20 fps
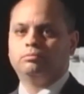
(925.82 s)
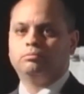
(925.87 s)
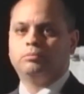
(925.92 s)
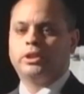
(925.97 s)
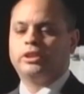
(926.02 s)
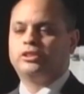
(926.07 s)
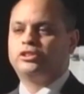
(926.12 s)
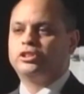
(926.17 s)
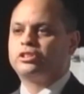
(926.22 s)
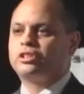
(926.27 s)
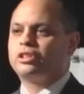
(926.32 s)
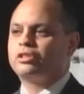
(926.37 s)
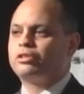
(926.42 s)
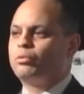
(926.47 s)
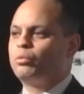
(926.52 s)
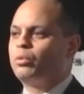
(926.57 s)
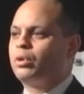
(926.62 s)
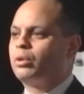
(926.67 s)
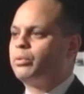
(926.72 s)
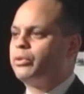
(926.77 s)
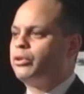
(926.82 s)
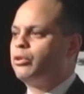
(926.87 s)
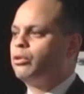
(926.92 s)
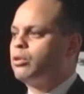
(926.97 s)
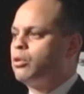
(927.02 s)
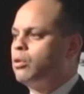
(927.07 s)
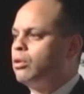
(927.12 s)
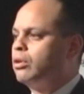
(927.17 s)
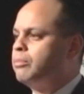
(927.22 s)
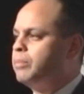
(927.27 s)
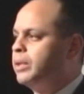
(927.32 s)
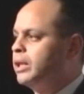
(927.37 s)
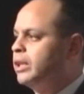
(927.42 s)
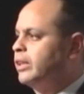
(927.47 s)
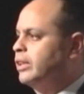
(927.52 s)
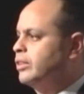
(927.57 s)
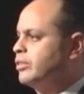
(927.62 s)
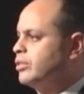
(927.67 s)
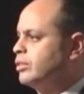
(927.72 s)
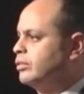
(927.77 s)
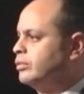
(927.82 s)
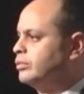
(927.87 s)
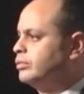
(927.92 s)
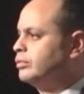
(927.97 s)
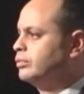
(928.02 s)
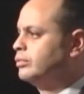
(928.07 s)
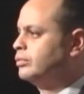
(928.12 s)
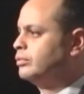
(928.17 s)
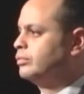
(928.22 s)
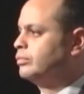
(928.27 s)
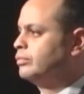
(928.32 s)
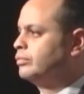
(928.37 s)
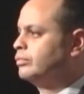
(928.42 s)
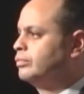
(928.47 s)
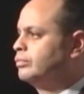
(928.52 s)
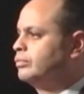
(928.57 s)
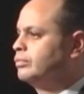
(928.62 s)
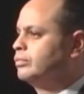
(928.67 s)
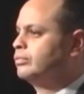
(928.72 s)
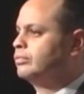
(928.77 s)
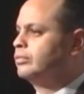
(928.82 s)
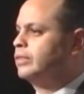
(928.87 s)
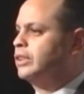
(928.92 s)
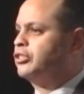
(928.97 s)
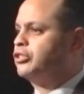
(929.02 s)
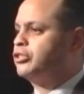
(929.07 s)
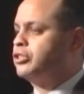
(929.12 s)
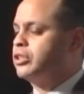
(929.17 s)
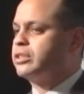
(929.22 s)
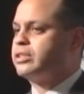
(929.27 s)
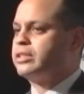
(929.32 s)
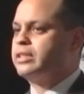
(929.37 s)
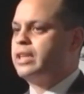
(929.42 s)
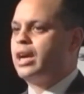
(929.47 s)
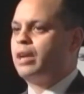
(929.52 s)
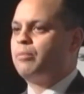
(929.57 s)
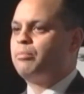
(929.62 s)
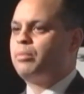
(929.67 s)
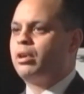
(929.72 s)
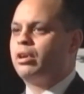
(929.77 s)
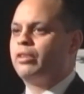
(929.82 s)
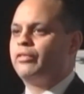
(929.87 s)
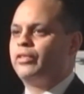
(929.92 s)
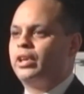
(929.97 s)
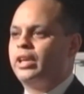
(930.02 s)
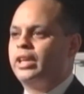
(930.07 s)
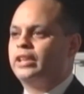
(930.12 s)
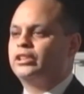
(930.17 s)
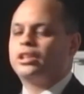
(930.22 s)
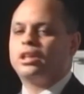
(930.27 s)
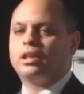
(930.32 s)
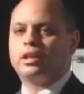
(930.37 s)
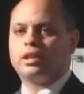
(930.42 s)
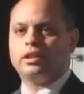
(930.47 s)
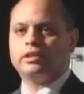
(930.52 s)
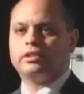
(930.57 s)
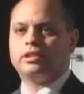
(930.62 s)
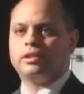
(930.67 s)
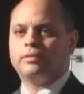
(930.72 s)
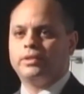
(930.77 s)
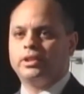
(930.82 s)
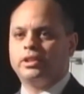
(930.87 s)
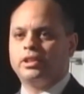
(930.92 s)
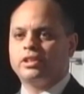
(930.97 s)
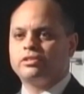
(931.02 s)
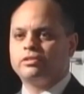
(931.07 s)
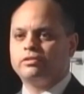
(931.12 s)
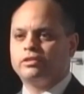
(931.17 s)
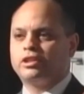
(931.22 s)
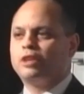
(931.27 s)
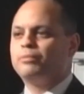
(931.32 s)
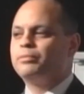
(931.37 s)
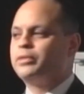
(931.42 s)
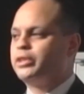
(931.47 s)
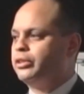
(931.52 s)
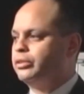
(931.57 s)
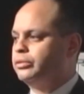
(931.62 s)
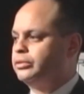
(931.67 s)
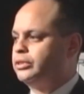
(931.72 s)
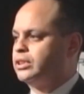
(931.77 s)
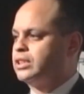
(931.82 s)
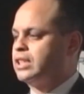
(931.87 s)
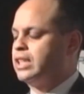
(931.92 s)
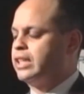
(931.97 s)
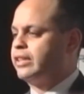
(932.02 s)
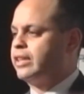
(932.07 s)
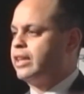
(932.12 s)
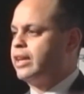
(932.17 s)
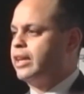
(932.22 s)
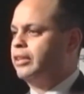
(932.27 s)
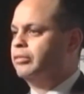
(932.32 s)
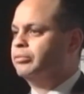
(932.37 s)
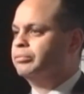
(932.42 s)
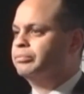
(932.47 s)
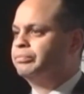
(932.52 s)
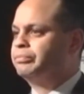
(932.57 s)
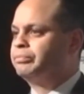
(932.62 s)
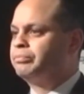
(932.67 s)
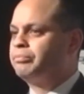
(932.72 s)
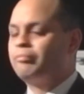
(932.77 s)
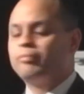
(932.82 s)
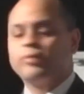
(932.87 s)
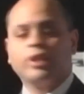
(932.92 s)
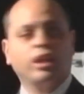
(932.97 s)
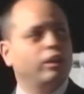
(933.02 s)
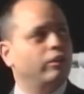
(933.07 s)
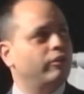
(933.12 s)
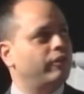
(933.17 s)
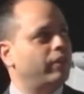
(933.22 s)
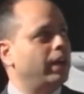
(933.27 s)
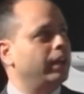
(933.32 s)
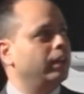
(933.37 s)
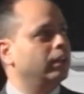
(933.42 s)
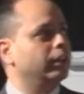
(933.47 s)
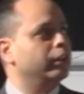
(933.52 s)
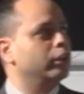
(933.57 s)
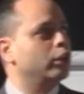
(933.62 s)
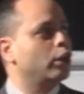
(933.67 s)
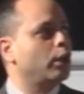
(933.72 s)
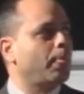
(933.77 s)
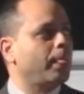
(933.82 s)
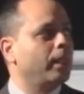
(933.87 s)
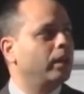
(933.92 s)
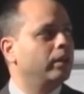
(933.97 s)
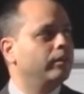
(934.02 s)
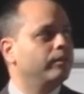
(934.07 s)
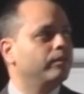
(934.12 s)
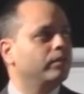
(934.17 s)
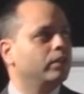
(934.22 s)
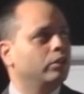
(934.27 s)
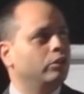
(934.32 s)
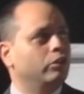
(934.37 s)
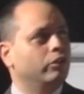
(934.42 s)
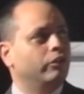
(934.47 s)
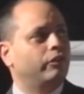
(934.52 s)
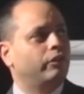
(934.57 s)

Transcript: but it just doesn't work with your core abilities. It's just not part of your hedgehog concept. It doesn't come to you just like that. And finally, you're